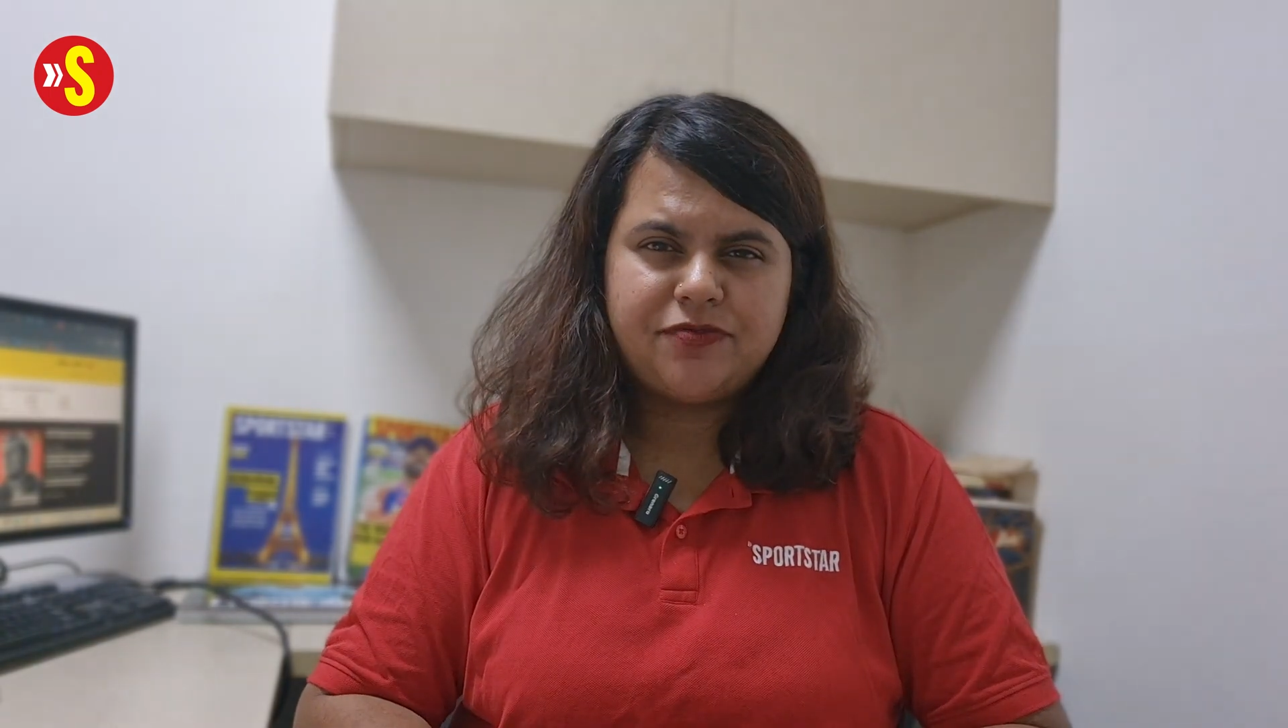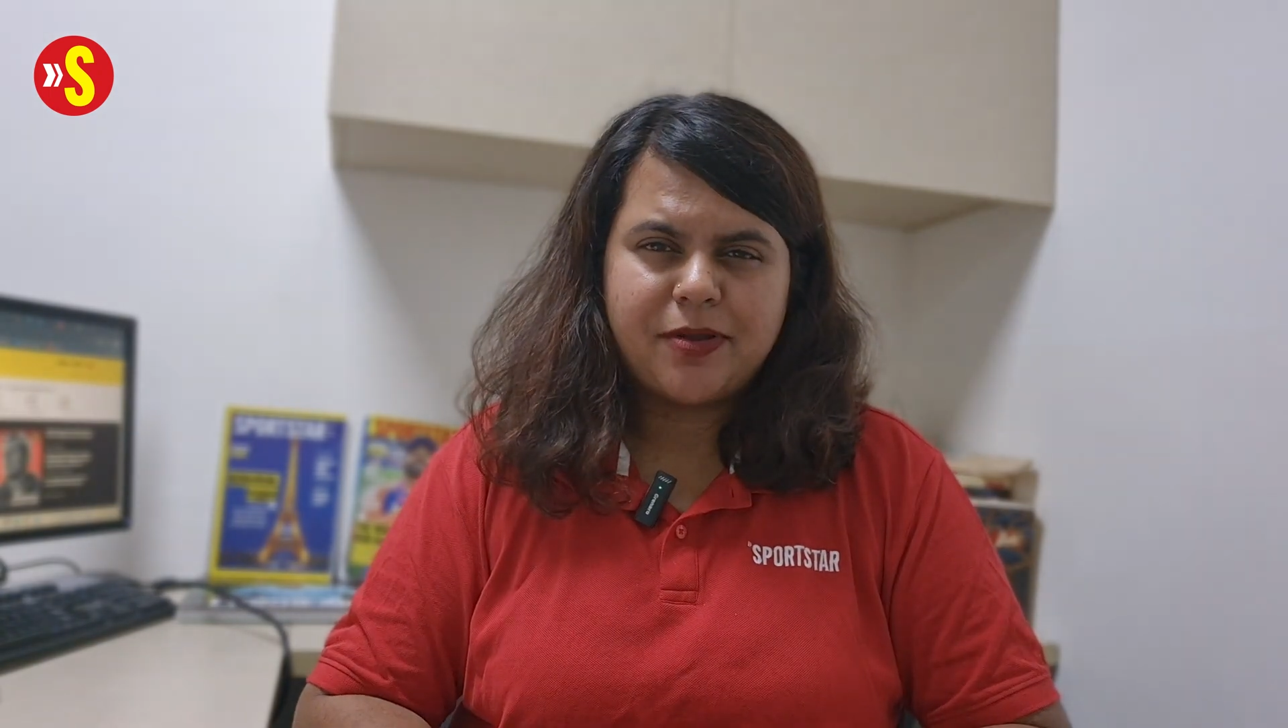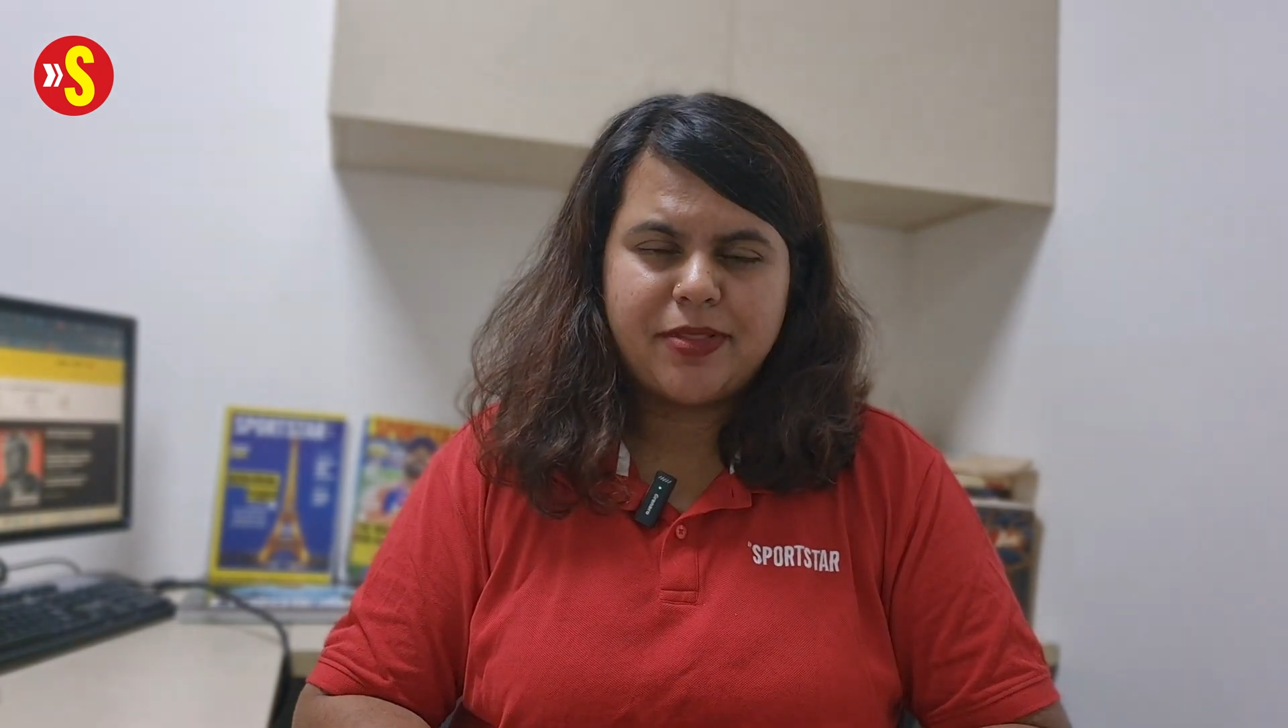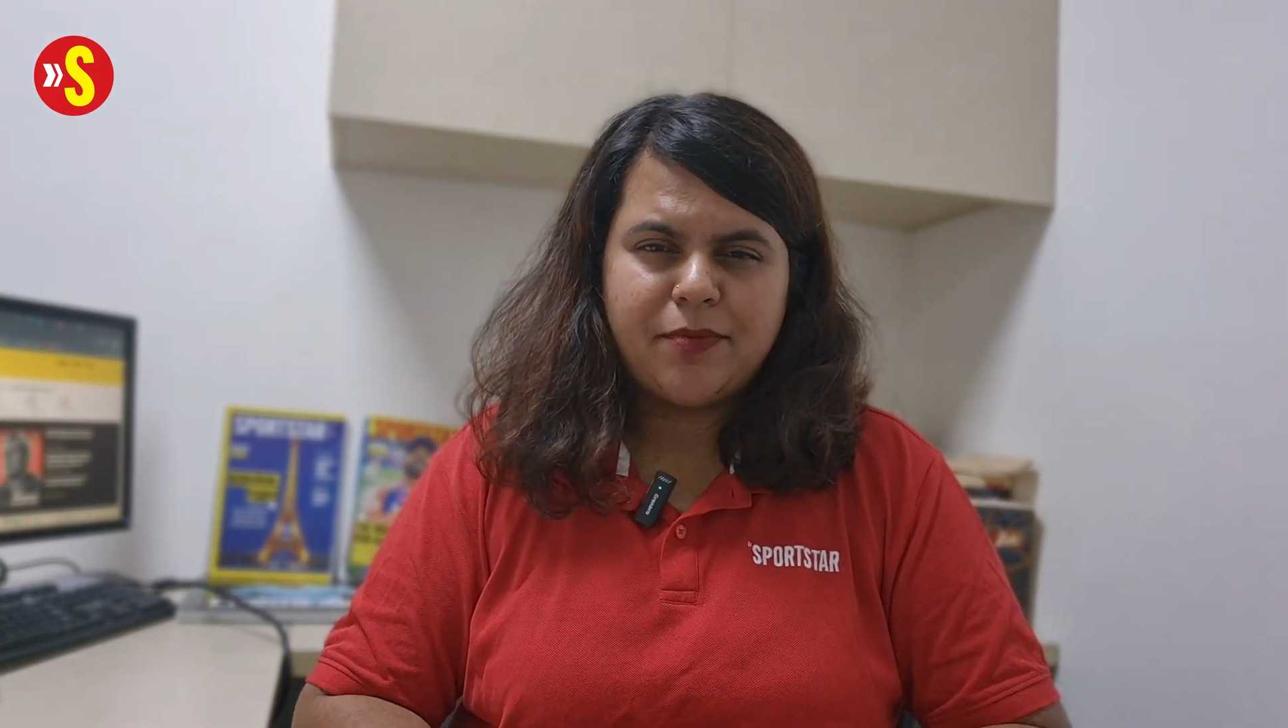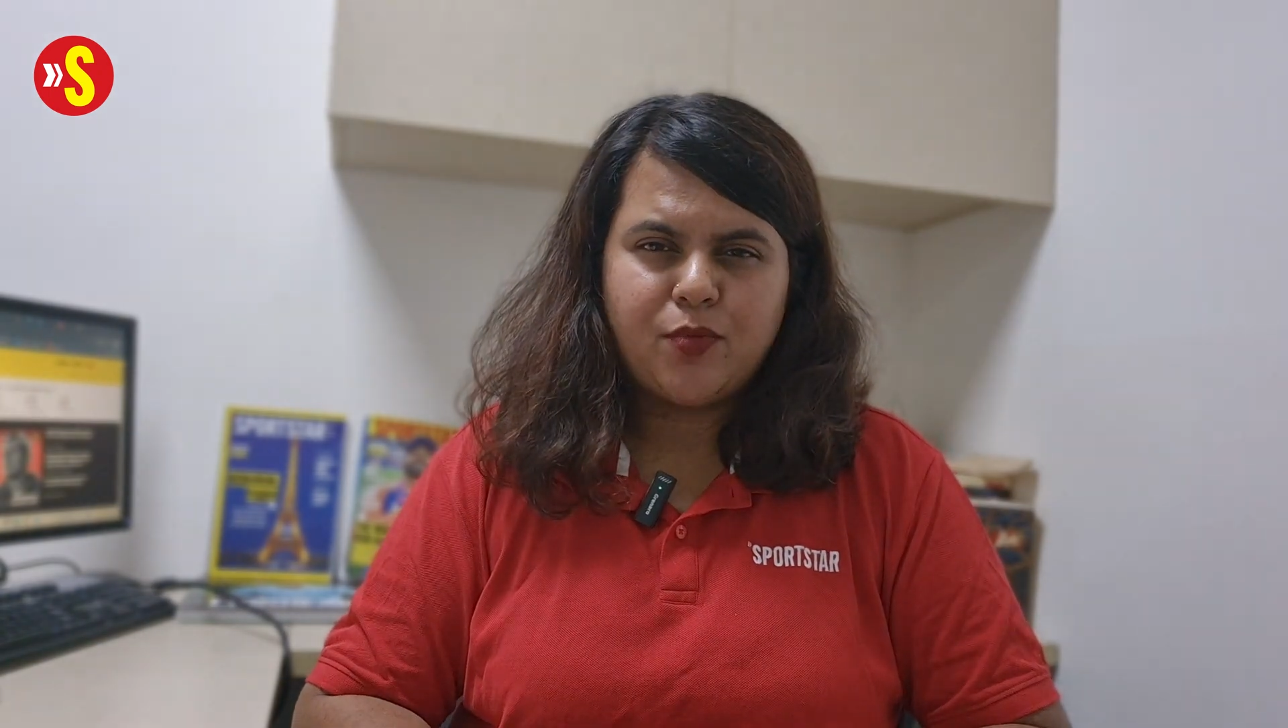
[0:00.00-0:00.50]

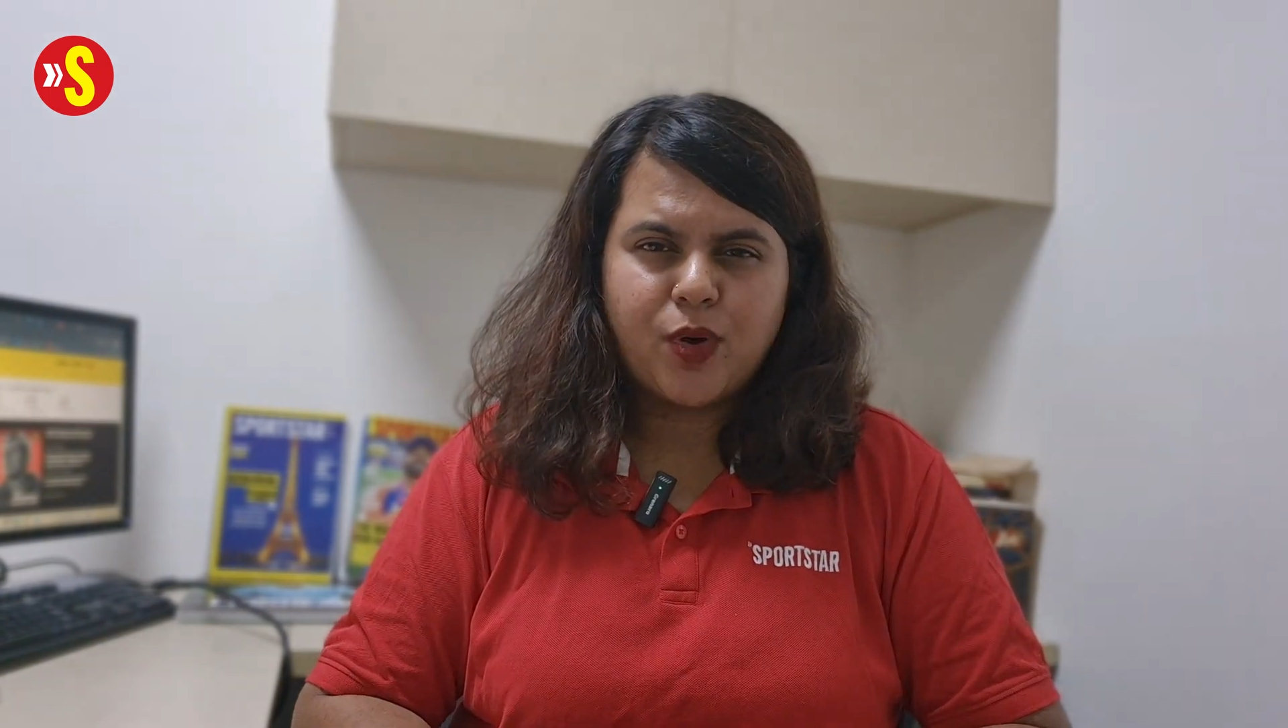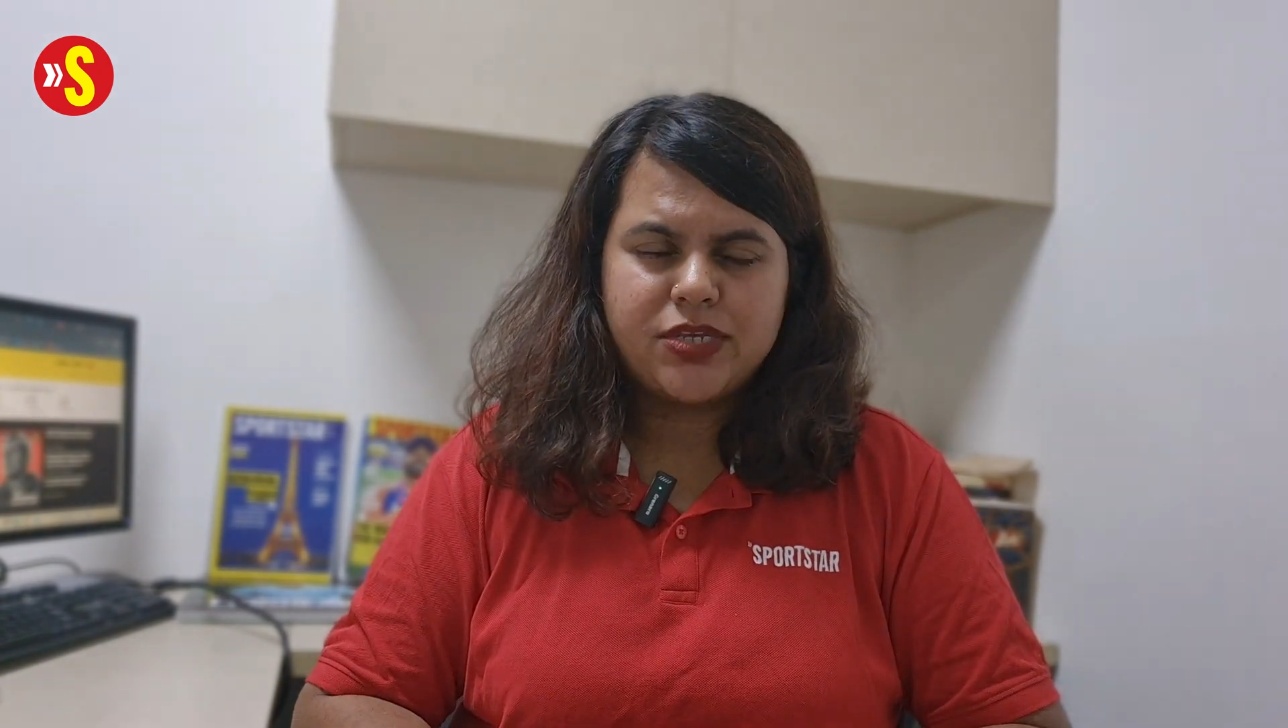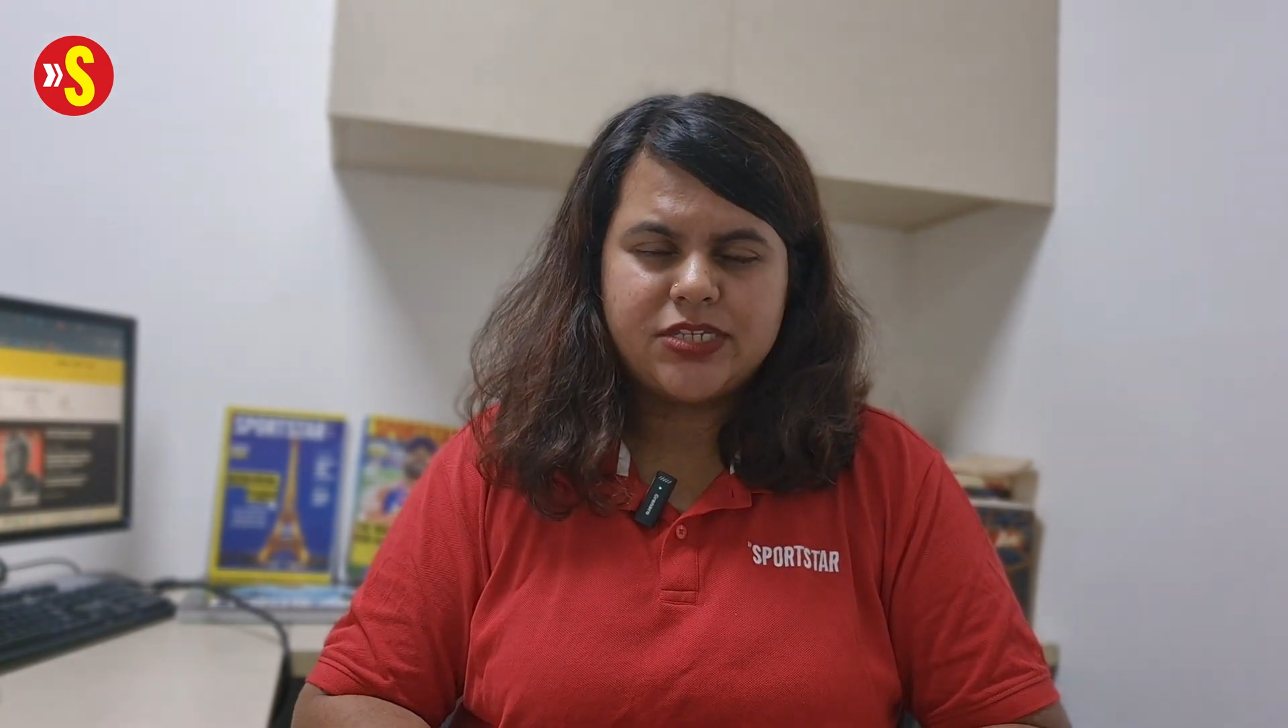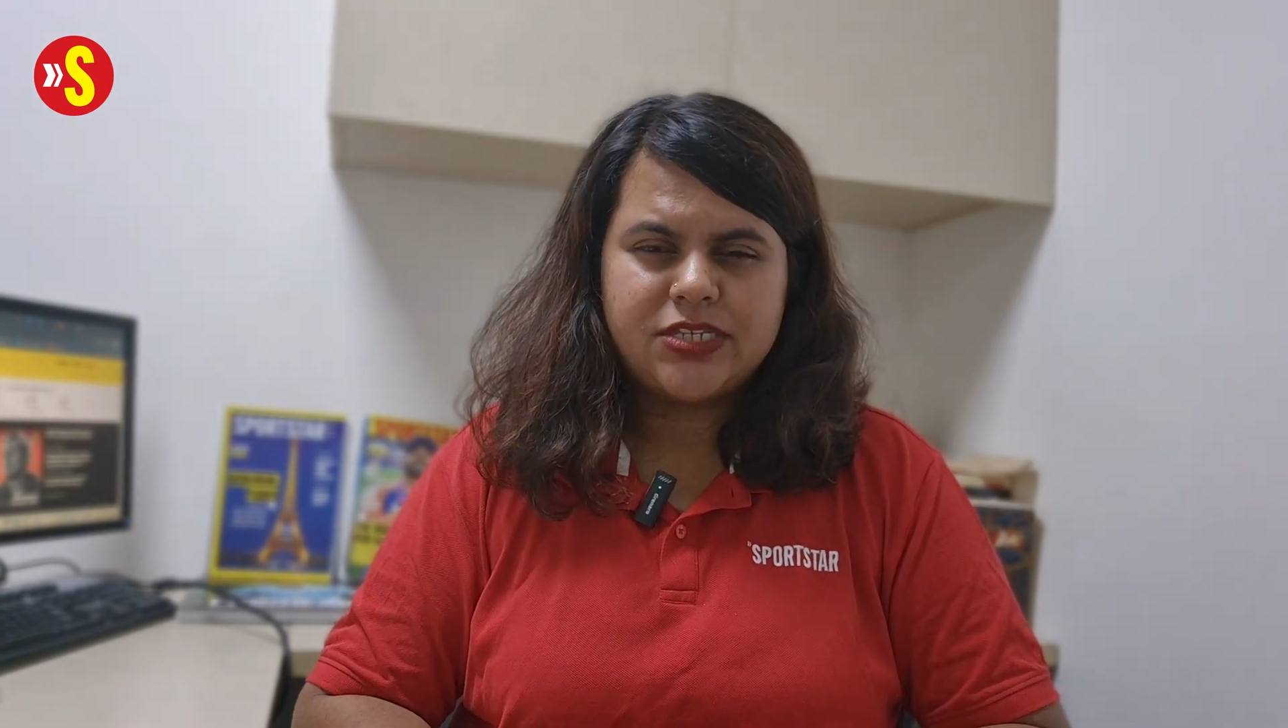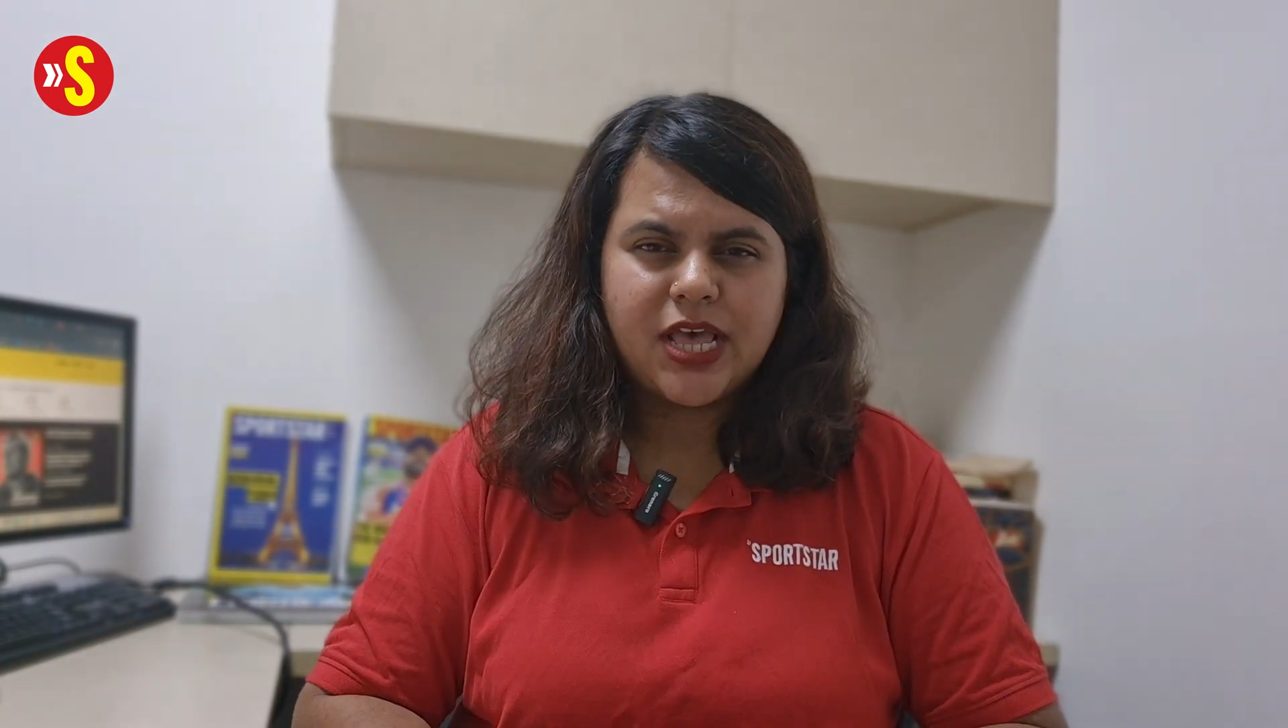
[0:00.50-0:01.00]
from them
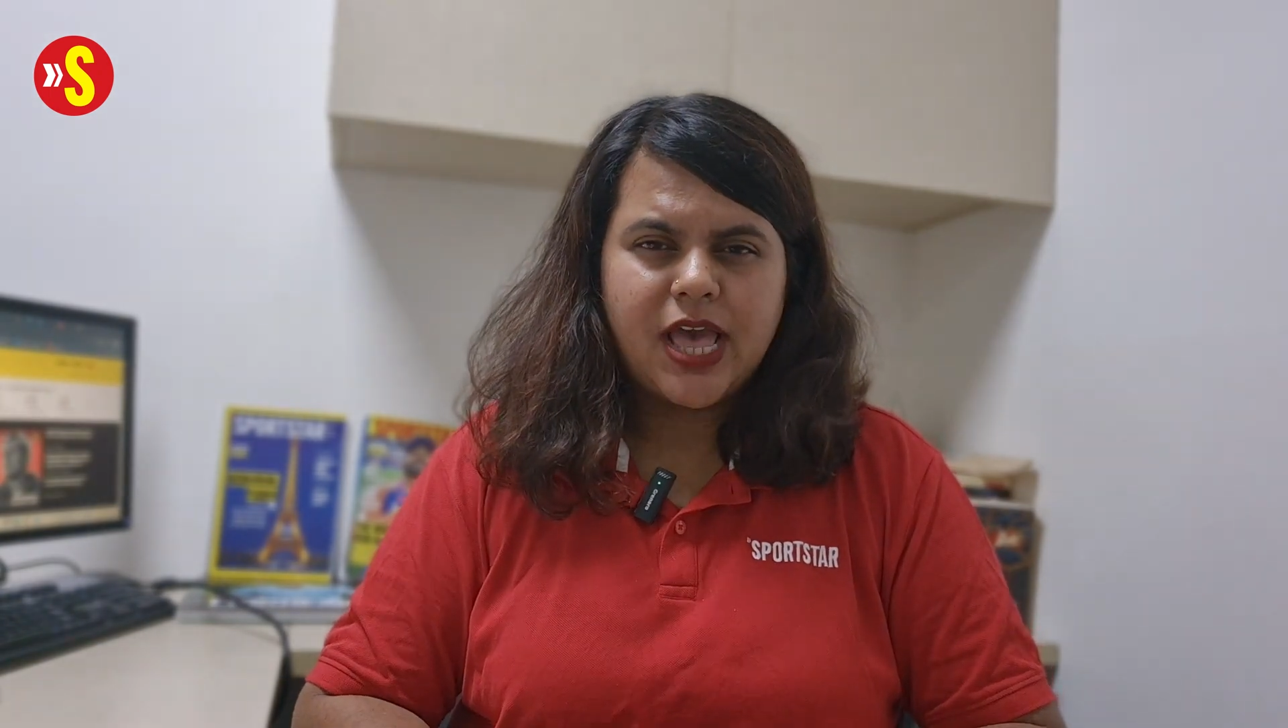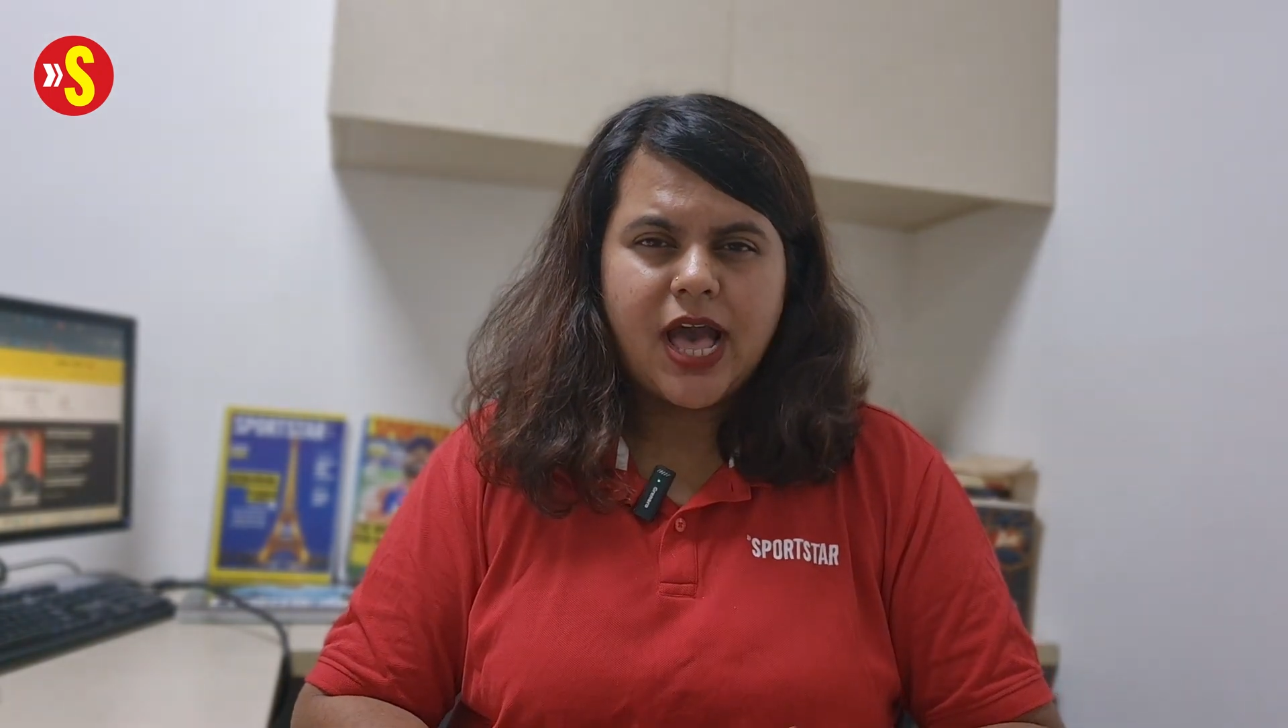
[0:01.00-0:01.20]
was